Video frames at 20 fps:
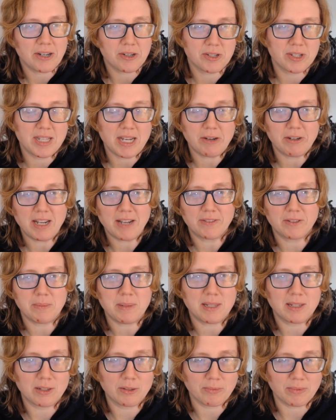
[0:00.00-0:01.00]
so that would have to be
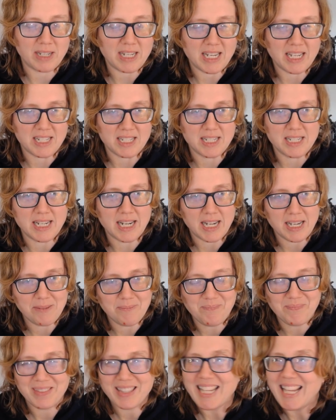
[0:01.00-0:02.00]
3 and 9.
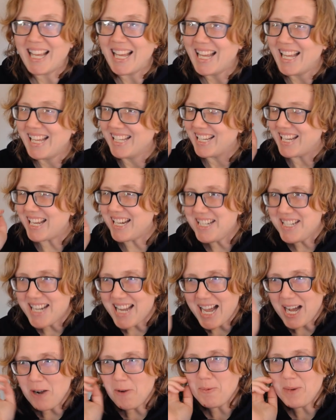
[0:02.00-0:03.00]
And
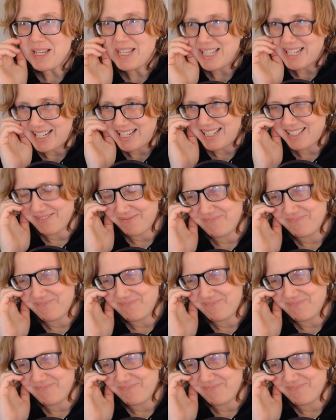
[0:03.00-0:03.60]
now we get